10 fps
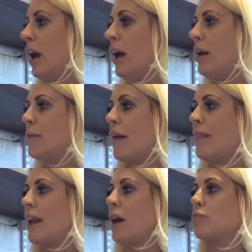
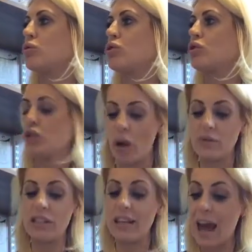And then I would go
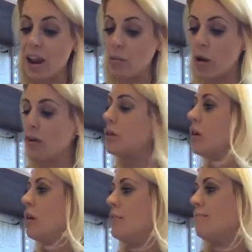to the yellow one
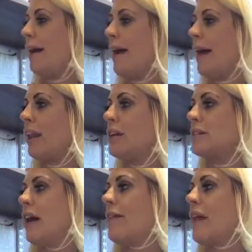by
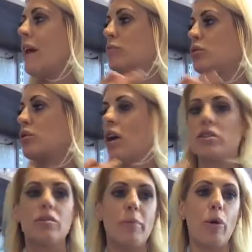Ellis, and then I would
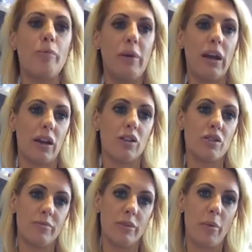start to unpick
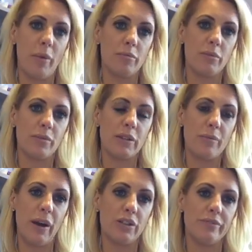some of the problems with
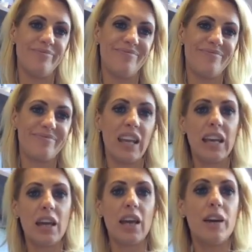depression.
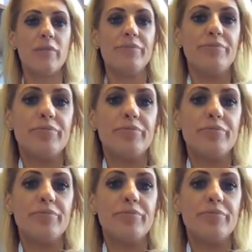Thank you.